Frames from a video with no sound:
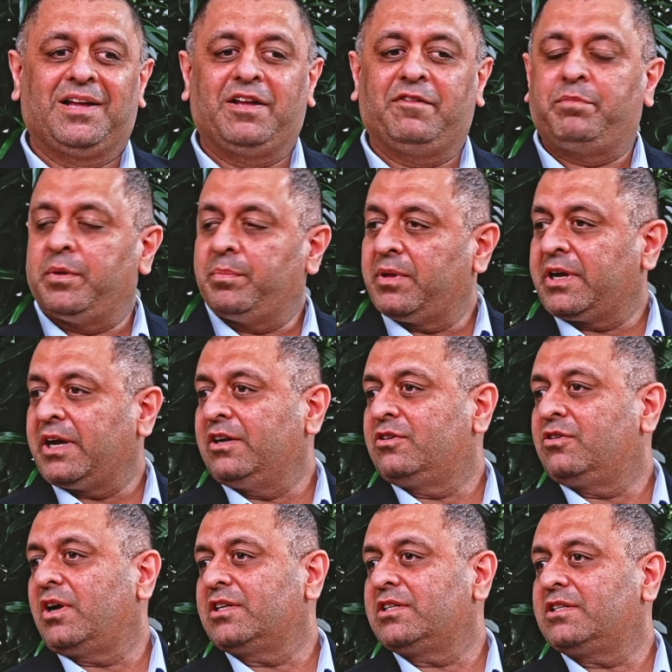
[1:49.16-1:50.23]
If people can
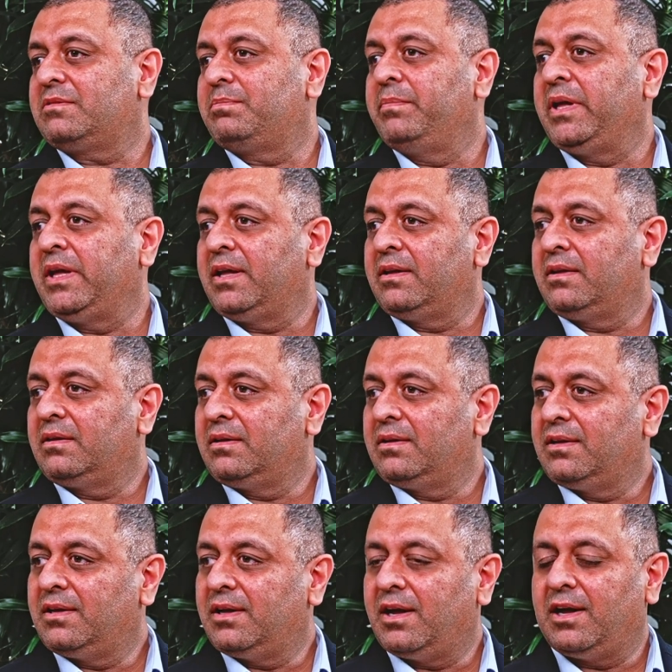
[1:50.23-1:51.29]
trust me
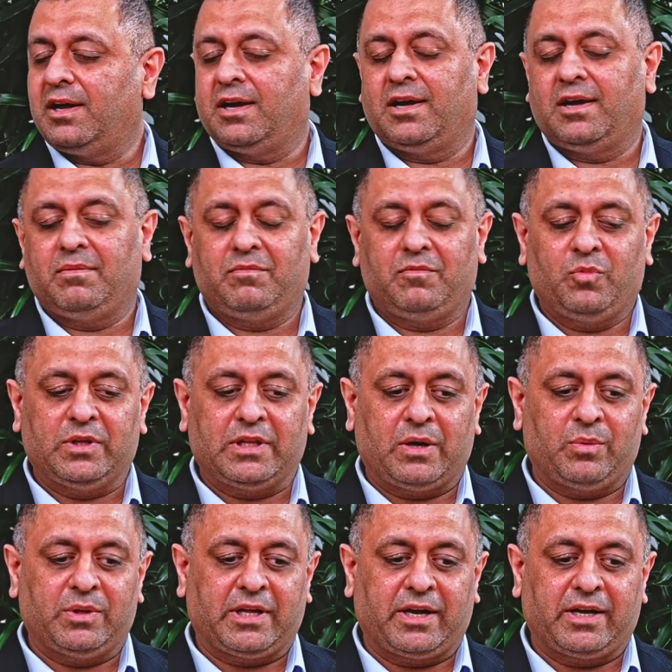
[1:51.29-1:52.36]
when
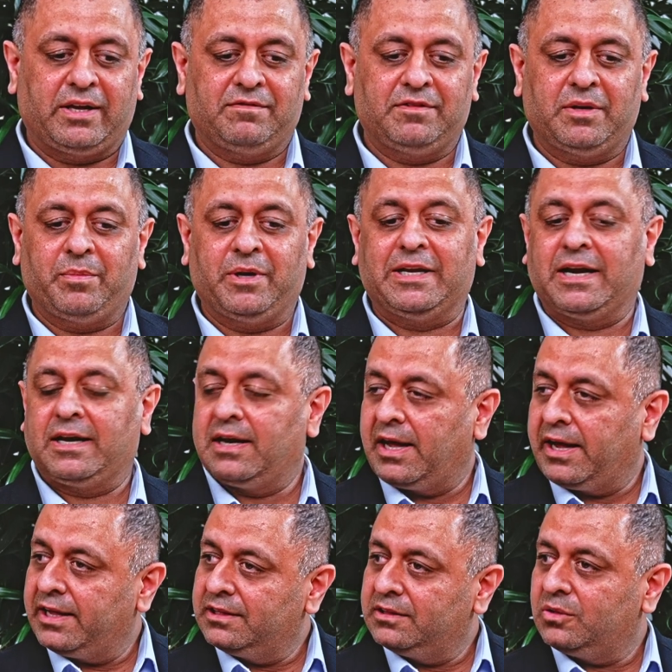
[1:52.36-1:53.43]
I give them a
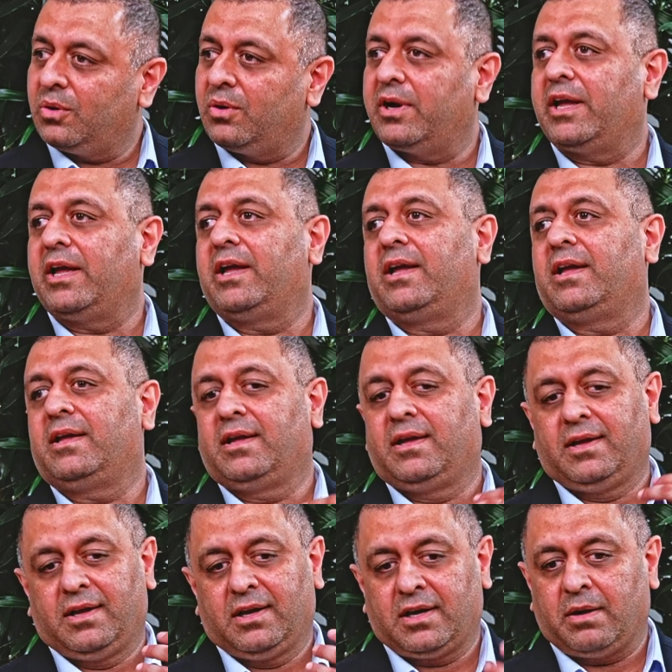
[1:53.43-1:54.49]
deadline or a
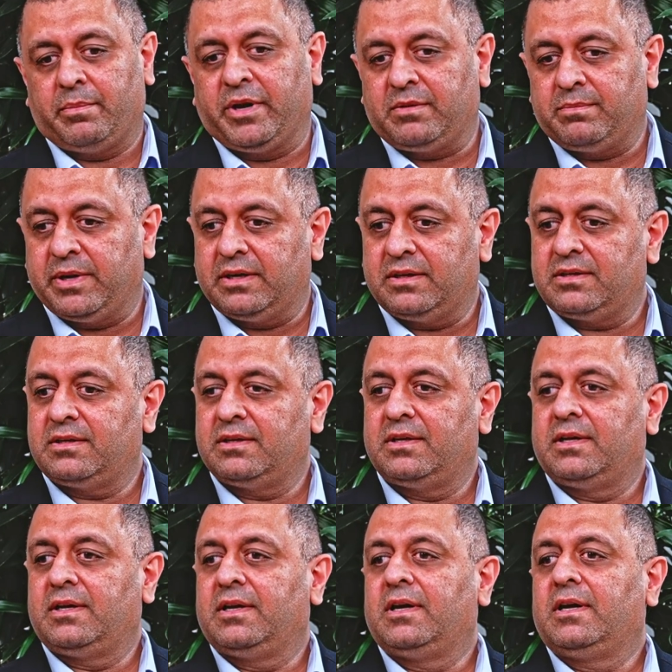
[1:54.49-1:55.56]
commitment,
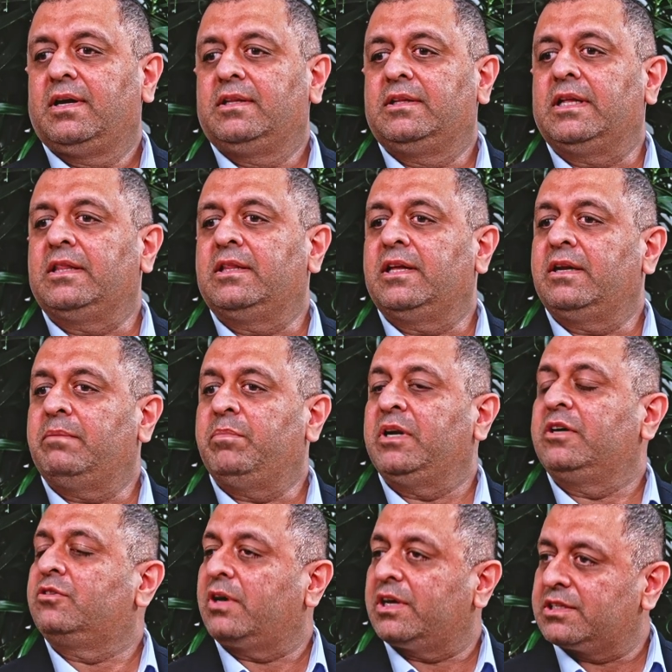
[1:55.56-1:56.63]
then they
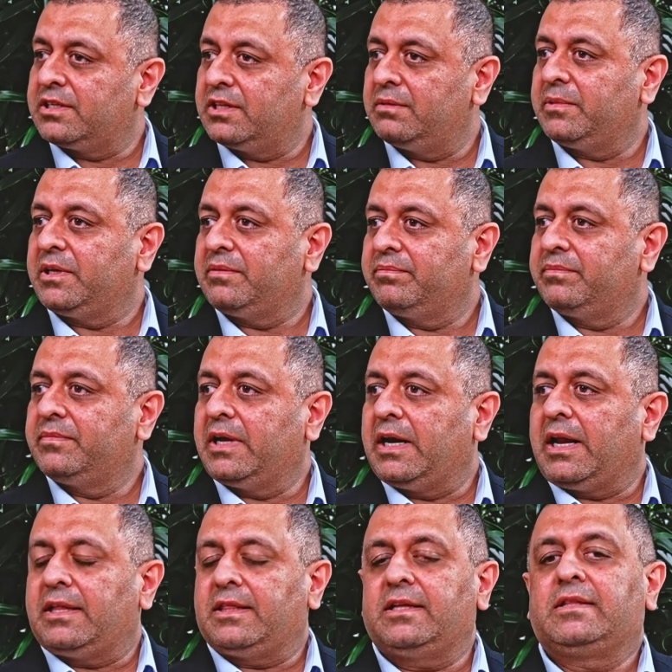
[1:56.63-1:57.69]
build trust in me.
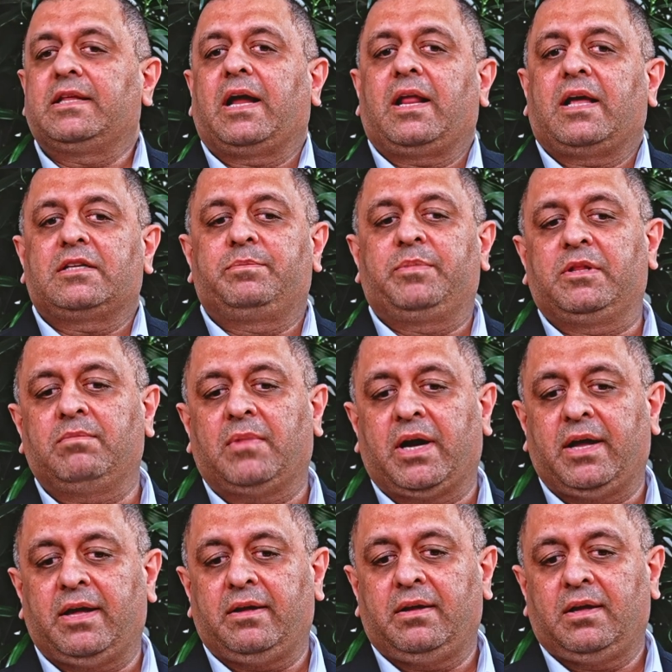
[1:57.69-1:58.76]
And I think that has been
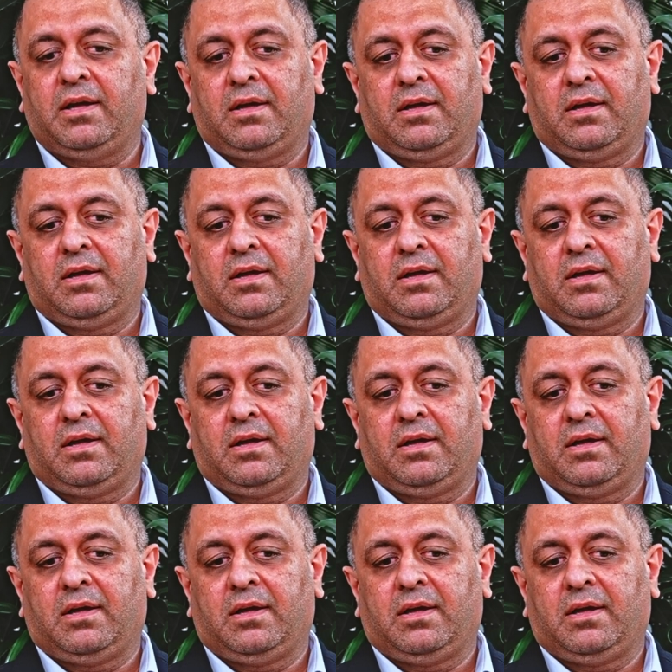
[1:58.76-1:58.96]
my,